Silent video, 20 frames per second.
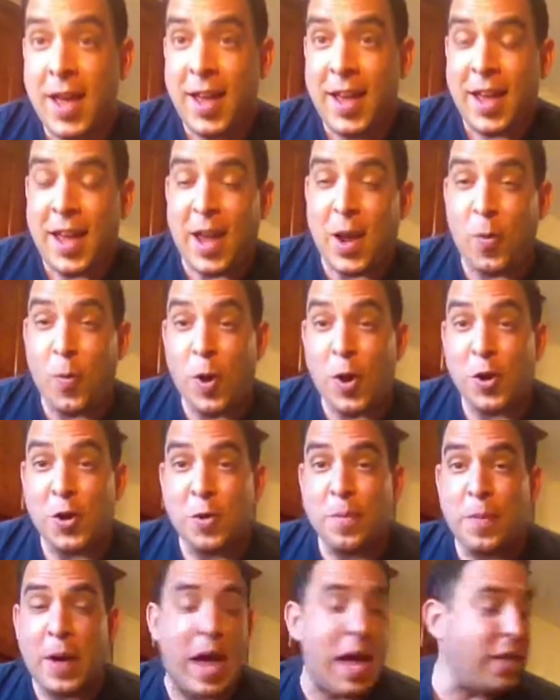Hey,
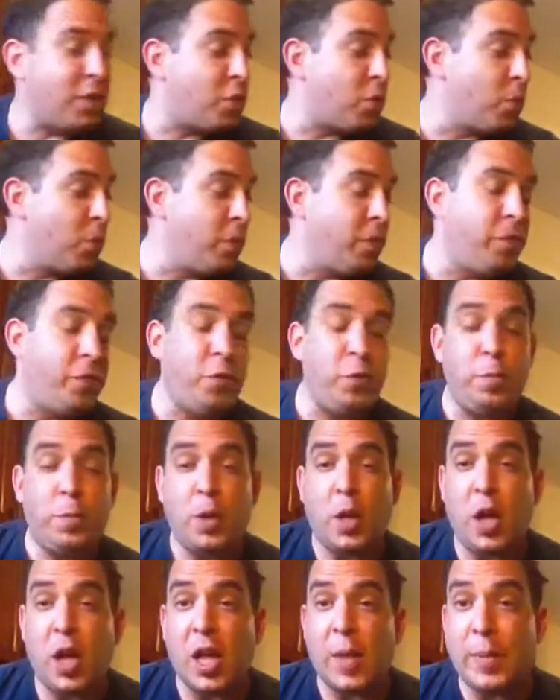welcome back to Real Food
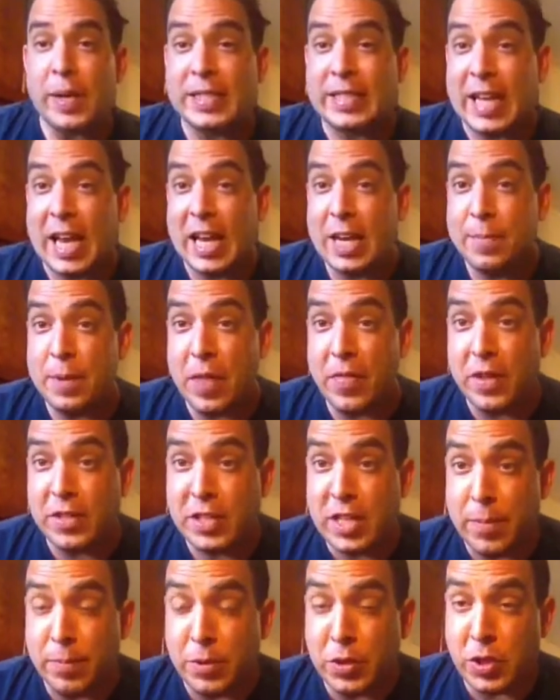Blog. I'm excited about this
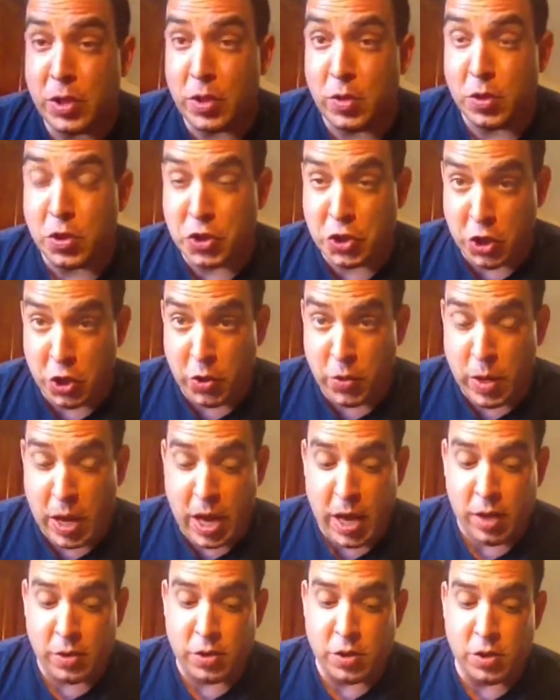episode to show you
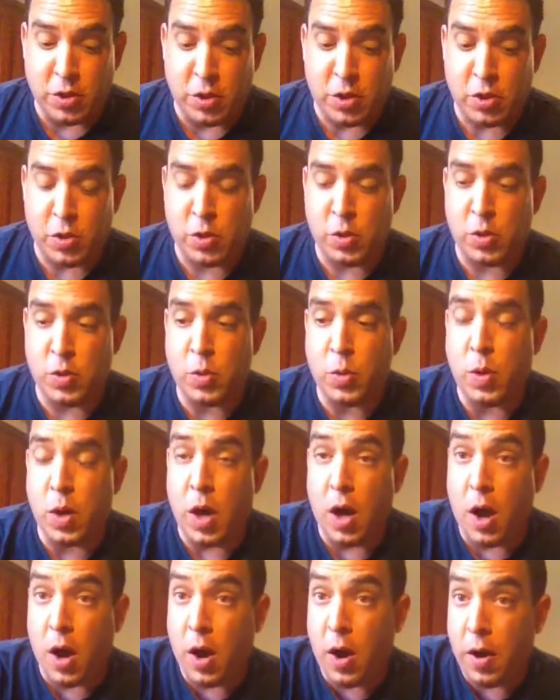how to do
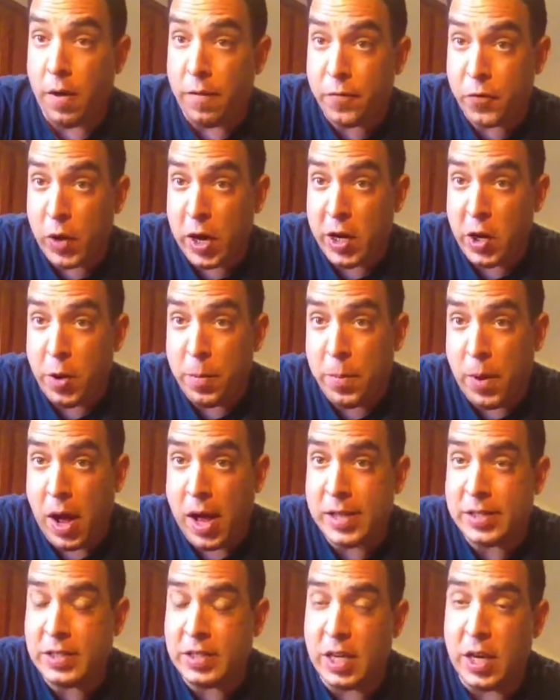our Alfredo
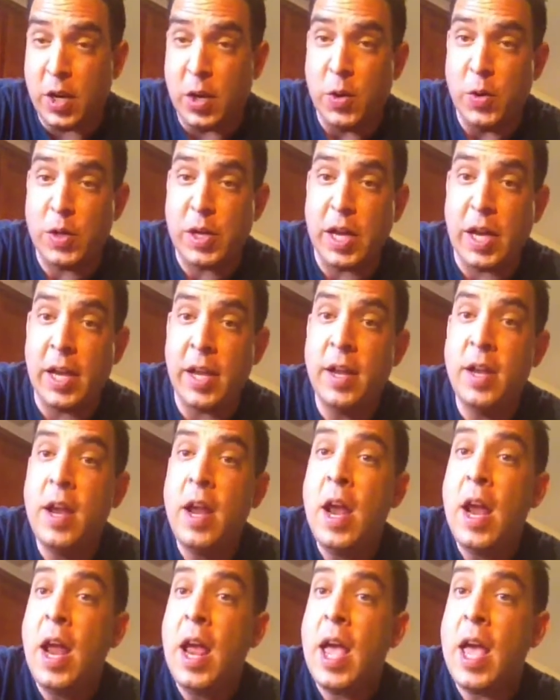pasta, okay?
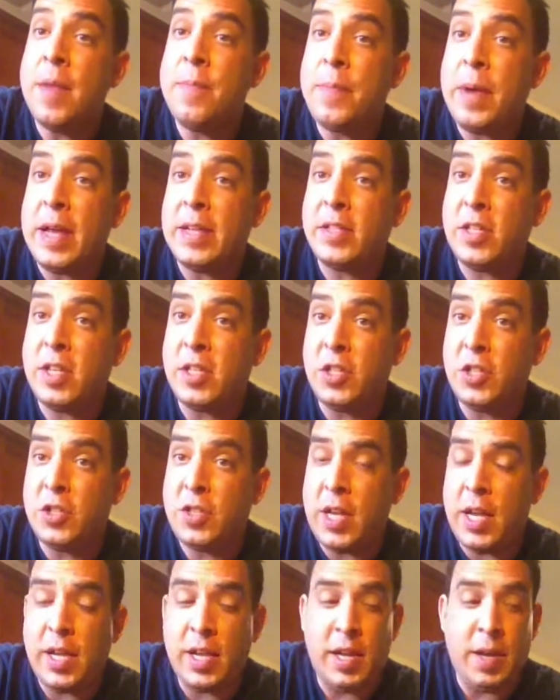And basically you
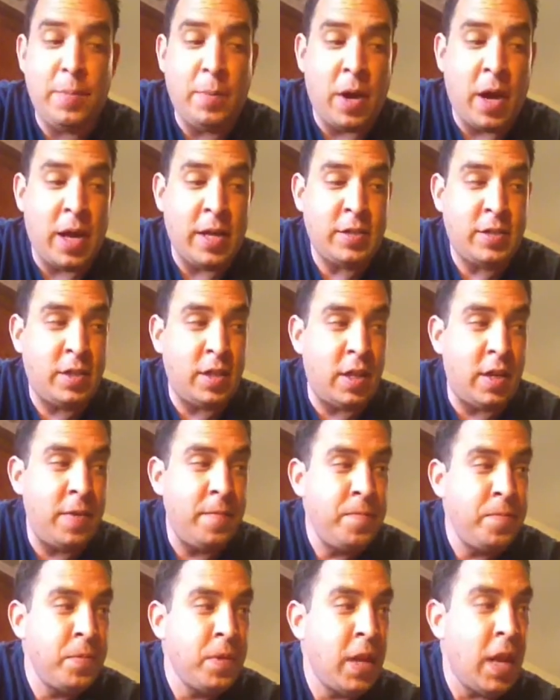take any pasta
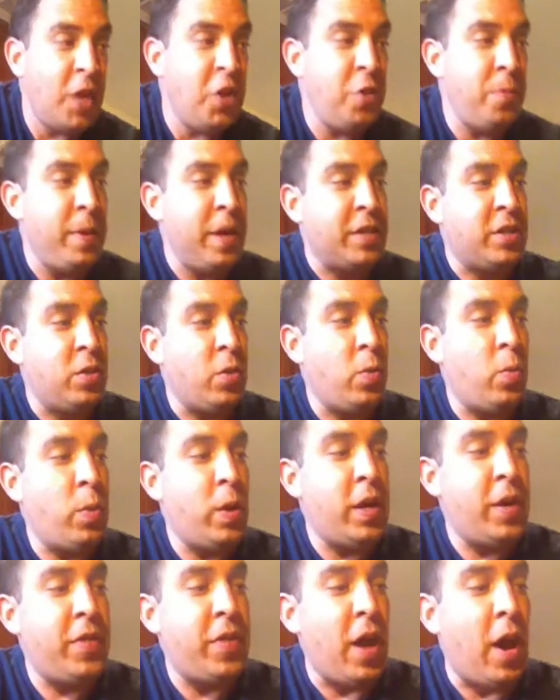and you mix it
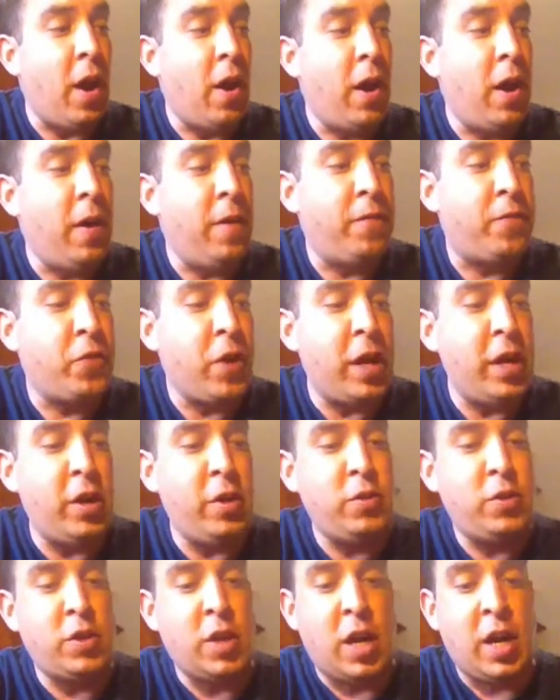with our Alfredo
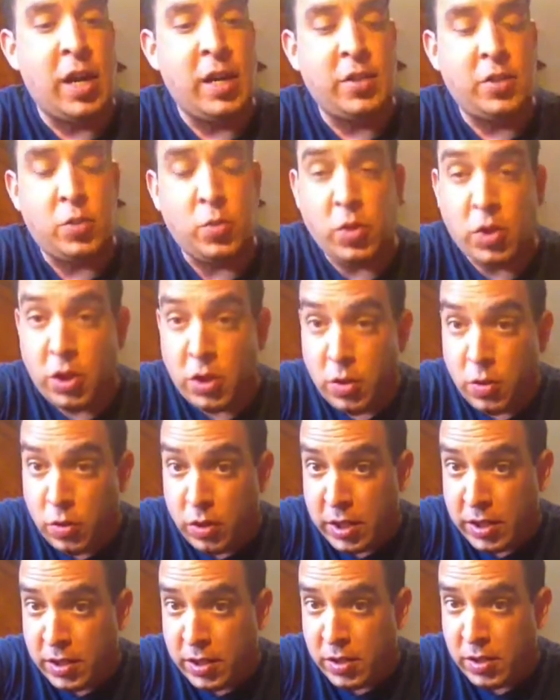sauce.
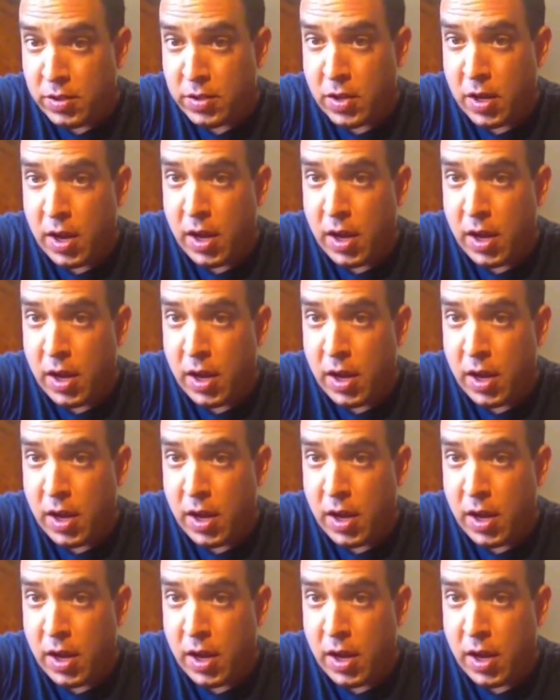This is